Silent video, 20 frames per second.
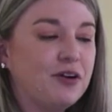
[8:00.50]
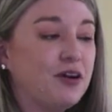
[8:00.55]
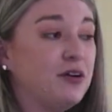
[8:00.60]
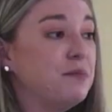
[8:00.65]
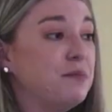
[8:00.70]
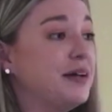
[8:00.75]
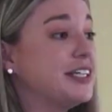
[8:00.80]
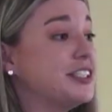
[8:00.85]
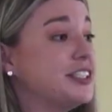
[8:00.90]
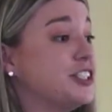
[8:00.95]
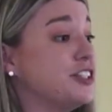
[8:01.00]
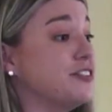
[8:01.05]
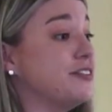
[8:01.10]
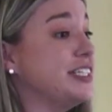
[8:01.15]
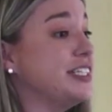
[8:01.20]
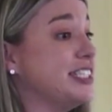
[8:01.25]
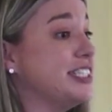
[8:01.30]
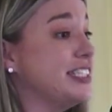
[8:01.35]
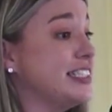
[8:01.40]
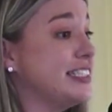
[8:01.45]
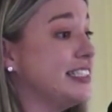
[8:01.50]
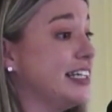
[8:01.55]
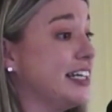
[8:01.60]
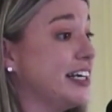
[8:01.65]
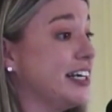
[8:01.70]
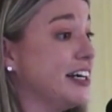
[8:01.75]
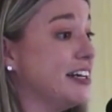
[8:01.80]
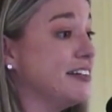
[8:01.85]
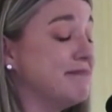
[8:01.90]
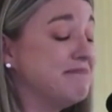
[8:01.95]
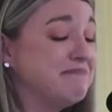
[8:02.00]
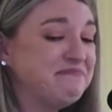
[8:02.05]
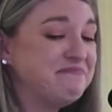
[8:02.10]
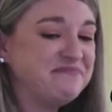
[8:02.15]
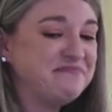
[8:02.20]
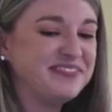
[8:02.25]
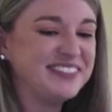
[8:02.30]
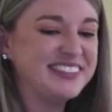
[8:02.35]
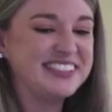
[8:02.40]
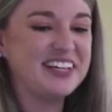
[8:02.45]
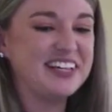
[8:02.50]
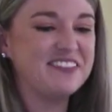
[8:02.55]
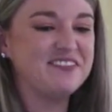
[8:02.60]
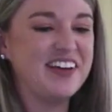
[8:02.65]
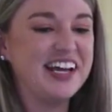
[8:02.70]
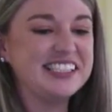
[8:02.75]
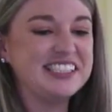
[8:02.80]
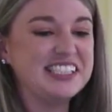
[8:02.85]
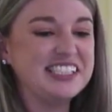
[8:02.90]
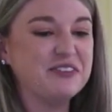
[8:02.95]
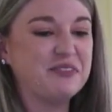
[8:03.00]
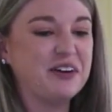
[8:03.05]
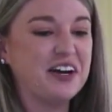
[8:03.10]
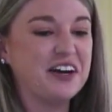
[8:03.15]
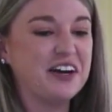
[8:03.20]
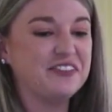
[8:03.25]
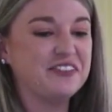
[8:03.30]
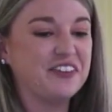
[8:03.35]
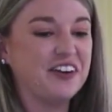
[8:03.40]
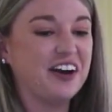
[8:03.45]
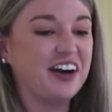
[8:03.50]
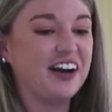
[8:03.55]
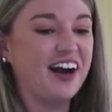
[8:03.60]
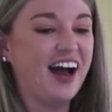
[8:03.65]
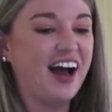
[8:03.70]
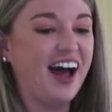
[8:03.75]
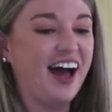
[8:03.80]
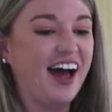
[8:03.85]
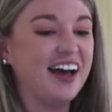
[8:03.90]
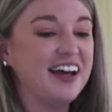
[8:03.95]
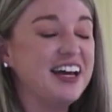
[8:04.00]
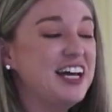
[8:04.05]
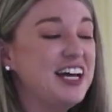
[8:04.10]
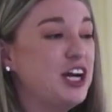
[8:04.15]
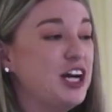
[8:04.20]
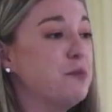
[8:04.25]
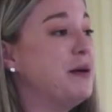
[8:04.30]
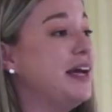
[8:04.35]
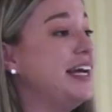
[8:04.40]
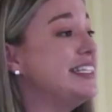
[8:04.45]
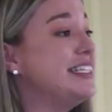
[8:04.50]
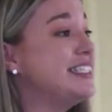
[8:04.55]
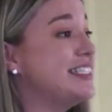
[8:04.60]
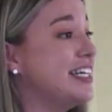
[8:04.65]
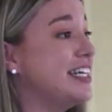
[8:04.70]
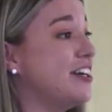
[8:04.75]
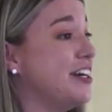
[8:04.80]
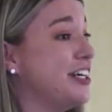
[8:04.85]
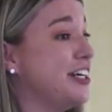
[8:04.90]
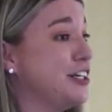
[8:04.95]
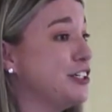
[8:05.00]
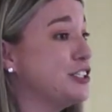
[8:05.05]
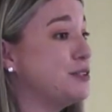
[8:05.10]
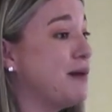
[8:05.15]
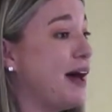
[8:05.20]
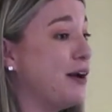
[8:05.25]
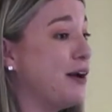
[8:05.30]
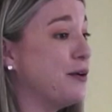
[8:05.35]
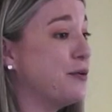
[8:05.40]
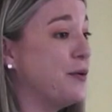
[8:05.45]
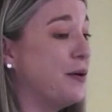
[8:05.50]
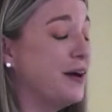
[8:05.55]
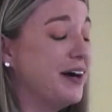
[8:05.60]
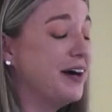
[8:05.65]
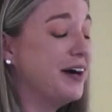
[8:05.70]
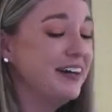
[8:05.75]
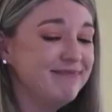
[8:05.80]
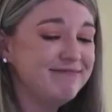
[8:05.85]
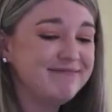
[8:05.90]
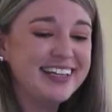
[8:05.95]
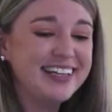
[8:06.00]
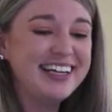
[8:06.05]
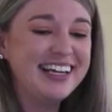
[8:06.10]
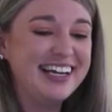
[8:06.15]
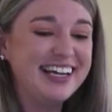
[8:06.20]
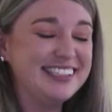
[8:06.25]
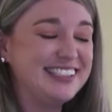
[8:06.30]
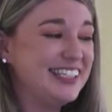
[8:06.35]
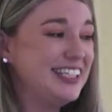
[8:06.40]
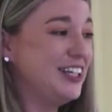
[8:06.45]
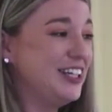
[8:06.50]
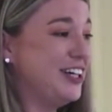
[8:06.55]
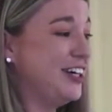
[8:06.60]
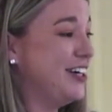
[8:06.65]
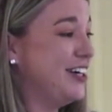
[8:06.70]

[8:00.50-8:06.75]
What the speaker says: micturition center. It's a fancy word for your P center in your spinal cord. It's in your